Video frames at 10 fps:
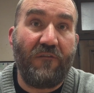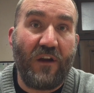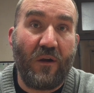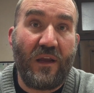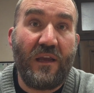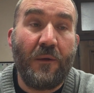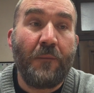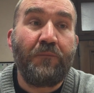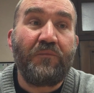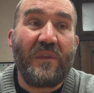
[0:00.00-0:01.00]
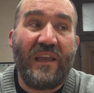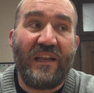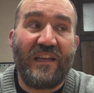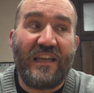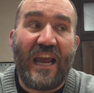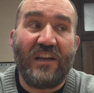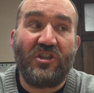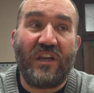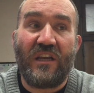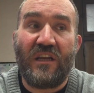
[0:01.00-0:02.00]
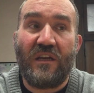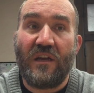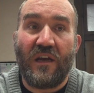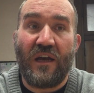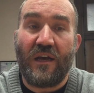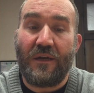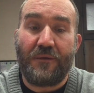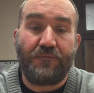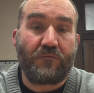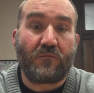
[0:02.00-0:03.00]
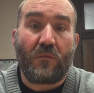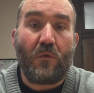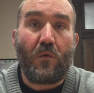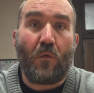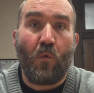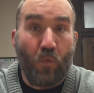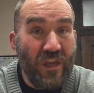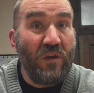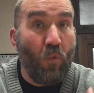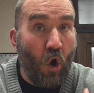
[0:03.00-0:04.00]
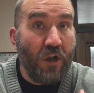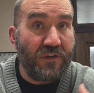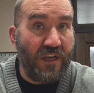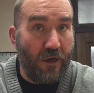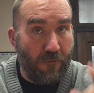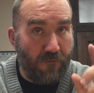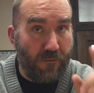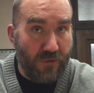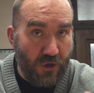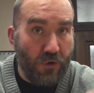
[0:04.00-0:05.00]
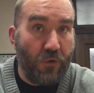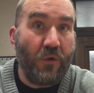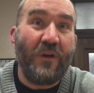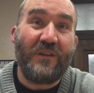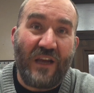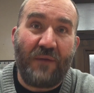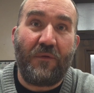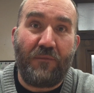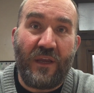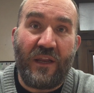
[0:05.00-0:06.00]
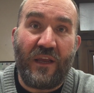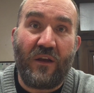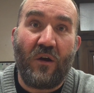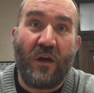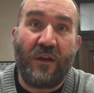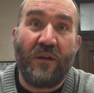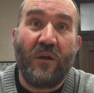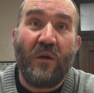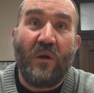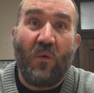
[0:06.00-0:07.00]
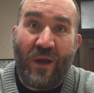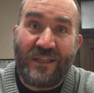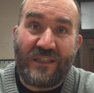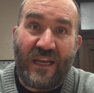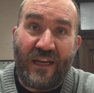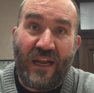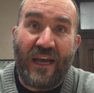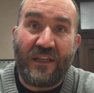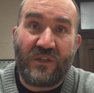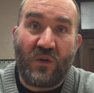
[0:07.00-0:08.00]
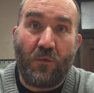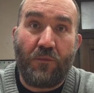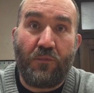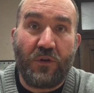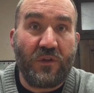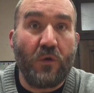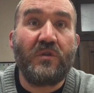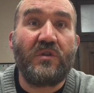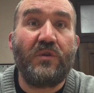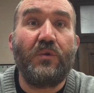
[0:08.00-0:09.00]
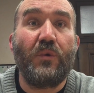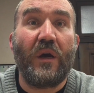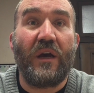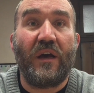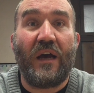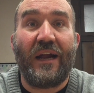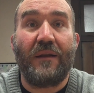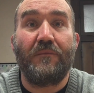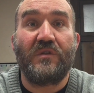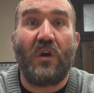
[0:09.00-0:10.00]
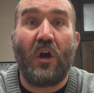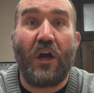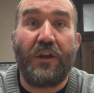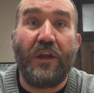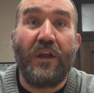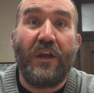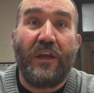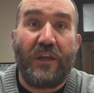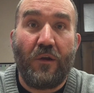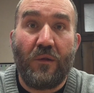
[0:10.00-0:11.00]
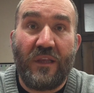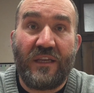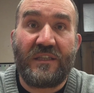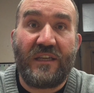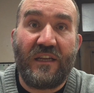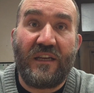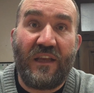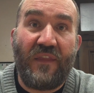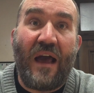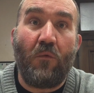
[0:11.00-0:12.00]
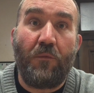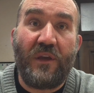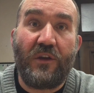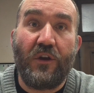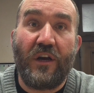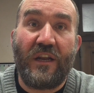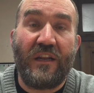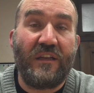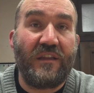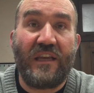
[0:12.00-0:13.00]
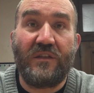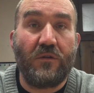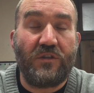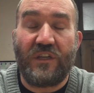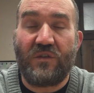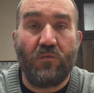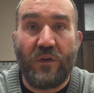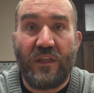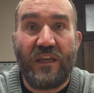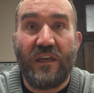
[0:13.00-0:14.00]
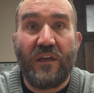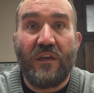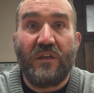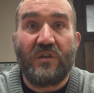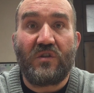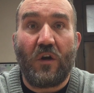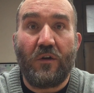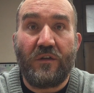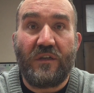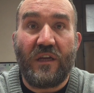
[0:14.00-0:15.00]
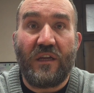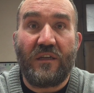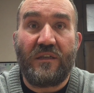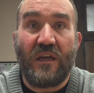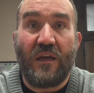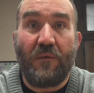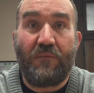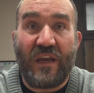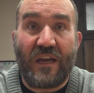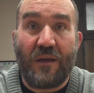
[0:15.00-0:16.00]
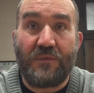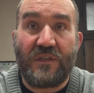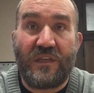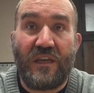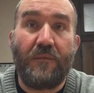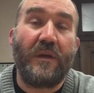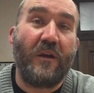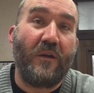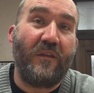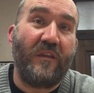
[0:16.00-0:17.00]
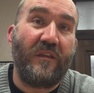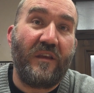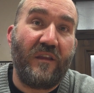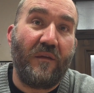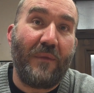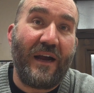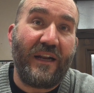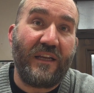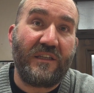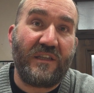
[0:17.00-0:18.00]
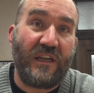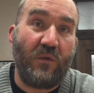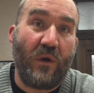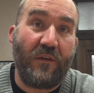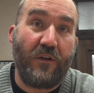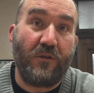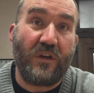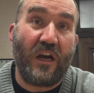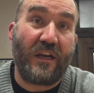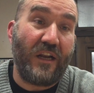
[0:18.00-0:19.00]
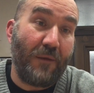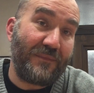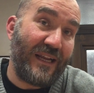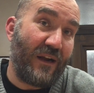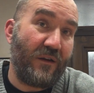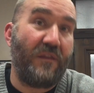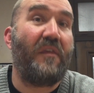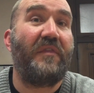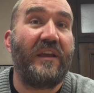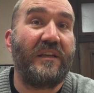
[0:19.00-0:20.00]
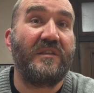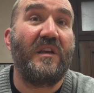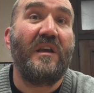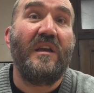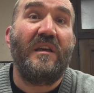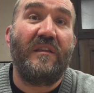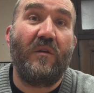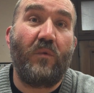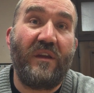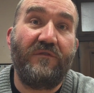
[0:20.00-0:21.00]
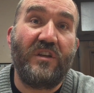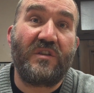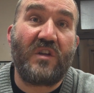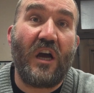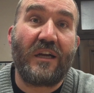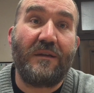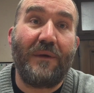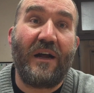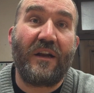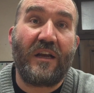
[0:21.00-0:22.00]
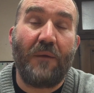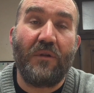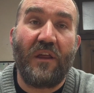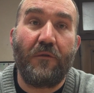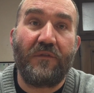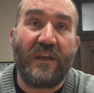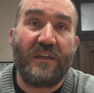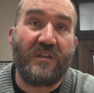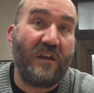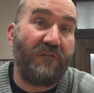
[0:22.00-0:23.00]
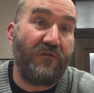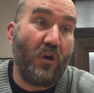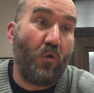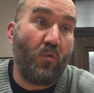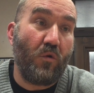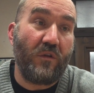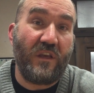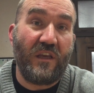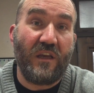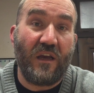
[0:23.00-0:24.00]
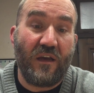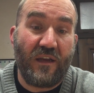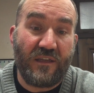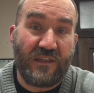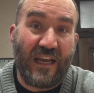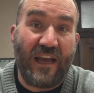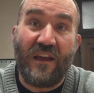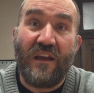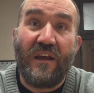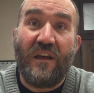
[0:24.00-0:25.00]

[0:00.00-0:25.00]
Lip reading: very engaging, we want to hear from you type of meeting on Wednesday night. So put those two items on your list and that will be good. And things are just really starting to pick up steam here in the mining city, whether you're talking uptown and the things that we've just talked about. A couple other things of noteworthy is that